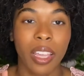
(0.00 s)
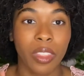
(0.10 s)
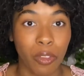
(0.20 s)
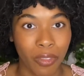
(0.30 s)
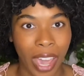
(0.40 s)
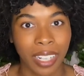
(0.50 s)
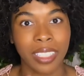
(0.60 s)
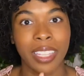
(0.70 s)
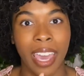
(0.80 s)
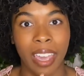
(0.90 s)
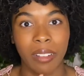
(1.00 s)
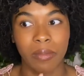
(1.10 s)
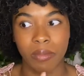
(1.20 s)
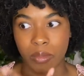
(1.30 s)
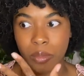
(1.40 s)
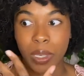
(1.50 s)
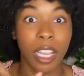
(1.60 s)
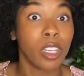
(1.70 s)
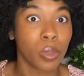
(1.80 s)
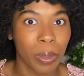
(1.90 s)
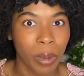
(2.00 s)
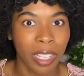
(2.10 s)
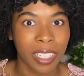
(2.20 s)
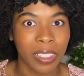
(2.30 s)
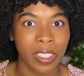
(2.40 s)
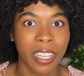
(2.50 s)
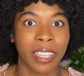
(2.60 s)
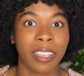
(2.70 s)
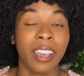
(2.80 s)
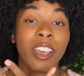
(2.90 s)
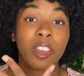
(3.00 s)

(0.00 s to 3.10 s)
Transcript: the fact that because we bought this ticket,